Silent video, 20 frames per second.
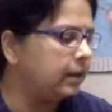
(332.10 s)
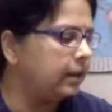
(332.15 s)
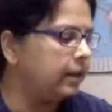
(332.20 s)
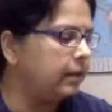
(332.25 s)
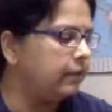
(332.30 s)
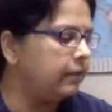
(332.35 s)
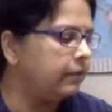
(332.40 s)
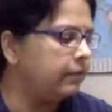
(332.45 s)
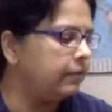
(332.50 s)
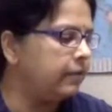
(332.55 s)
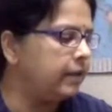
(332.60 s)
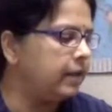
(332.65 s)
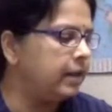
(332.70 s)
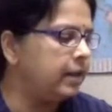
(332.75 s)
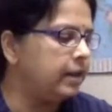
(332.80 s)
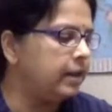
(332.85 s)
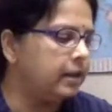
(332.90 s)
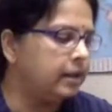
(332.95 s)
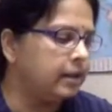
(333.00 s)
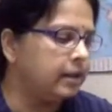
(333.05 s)
if
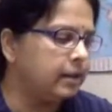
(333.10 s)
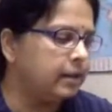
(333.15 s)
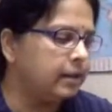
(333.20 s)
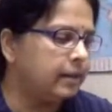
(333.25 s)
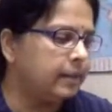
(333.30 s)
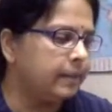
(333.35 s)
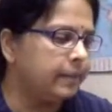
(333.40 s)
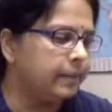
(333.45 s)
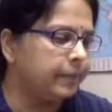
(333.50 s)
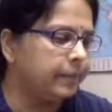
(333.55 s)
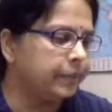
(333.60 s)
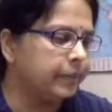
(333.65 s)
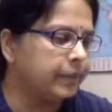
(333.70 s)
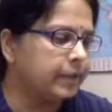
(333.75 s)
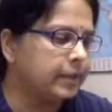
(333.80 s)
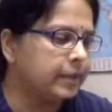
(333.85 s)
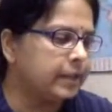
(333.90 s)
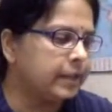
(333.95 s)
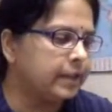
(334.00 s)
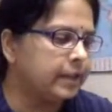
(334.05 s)
we
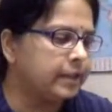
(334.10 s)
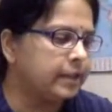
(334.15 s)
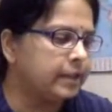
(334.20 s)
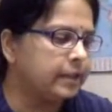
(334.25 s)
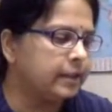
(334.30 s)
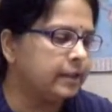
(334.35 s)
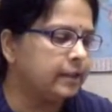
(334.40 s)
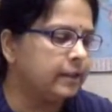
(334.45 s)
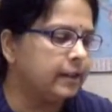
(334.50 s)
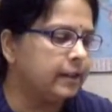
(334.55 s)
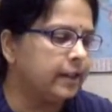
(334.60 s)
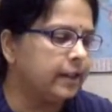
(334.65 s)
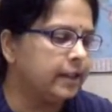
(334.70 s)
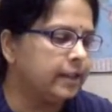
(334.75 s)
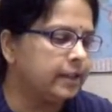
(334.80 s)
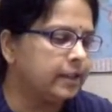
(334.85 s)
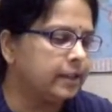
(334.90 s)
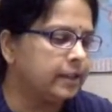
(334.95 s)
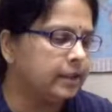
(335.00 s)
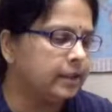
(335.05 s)
send
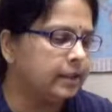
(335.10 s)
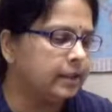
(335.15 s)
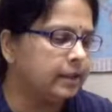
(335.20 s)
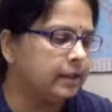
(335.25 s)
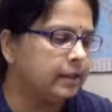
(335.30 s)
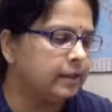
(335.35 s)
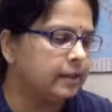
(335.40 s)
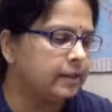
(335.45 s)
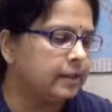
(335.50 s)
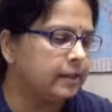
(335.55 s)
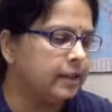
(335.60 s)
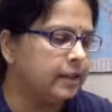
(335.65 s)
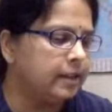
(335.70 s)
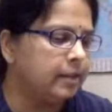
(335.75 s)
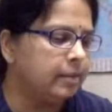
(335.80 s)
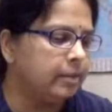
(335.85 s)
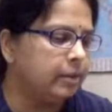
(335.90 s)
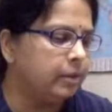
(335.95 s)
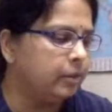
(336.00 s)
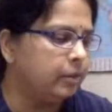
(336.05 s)
light
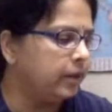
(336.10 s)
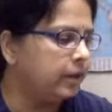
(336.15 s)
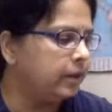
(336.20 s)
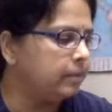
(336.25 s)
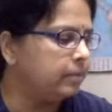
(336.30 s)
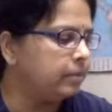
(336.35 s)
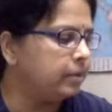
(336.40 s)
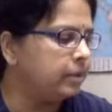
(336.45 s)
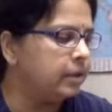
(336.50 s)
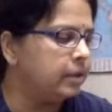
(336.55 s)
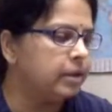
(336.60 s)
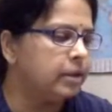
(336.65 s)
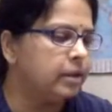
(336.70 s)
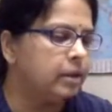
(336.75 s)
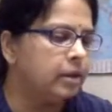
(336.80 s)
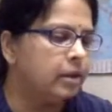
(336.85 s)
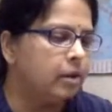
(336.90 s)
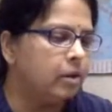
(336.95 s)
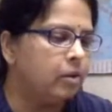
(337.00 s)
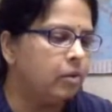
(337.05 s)
CW input,
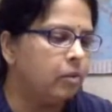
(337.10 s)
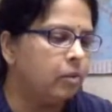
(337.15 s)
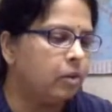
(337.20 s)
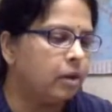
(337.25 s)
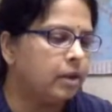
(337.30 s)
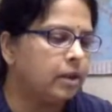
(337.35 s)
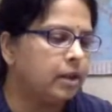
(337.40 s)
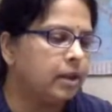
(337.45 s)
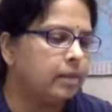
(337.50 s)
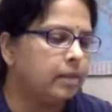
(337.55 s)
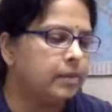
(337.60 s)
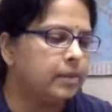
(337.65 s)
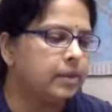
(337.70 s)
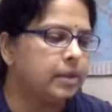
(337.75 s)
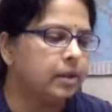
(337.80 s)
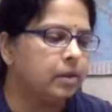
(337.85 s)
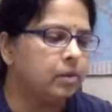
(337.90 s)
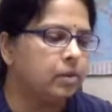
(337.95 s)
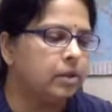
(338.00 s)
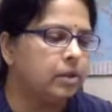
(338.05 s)
what
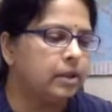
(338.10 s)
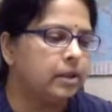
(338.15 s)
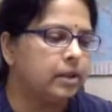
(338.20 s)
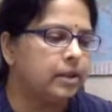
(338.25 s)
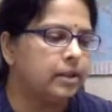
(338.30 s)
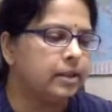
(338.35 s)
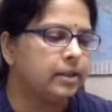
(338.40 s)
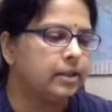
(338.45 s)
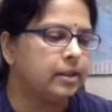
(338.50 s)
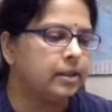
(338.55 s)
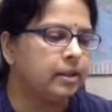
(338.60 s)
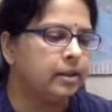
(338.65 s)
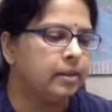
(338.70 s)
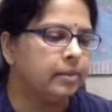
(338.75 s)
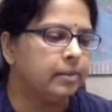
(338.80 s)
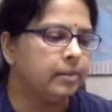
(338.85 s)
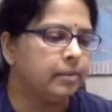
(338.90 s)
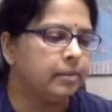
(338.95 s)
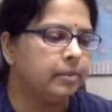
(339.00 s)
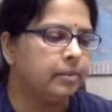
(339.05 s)
comes out is the
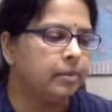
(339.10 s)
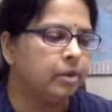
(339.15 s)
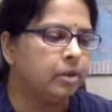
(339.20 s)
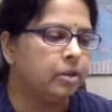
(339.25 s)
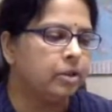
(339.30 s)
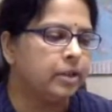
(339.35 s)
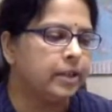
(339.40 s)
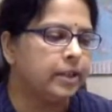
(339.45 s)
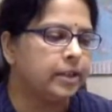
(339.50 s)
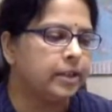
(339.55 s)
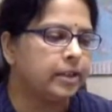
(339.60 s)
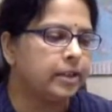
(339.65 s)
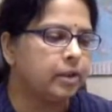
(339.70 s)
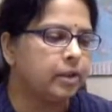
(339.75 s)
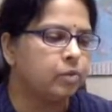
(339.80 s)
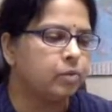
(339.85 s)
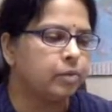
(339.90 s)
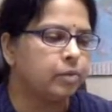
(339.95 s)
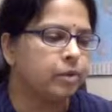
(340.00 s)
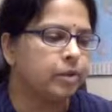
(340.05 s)
modulated
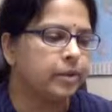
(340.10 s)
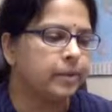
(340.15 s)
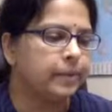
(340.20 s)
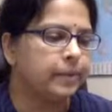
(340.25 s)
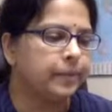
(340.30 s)
output,